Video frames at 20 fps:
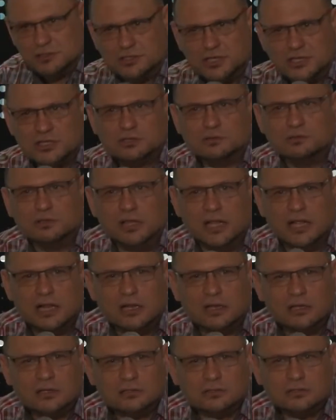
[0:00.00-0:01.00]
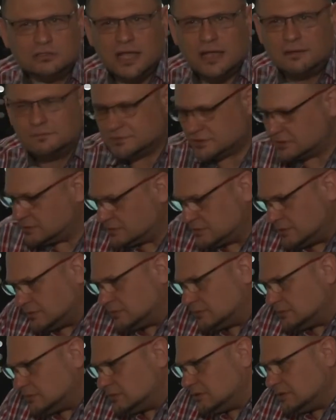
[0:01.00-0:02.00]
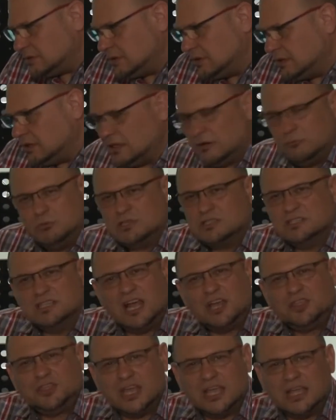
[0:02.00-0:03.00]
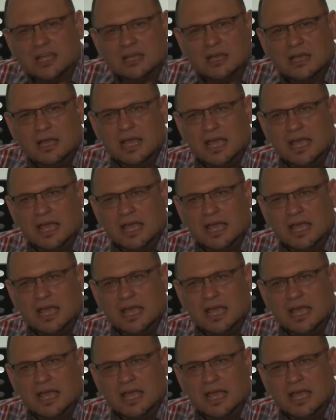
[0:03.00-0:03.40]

just little shafts so was nothing.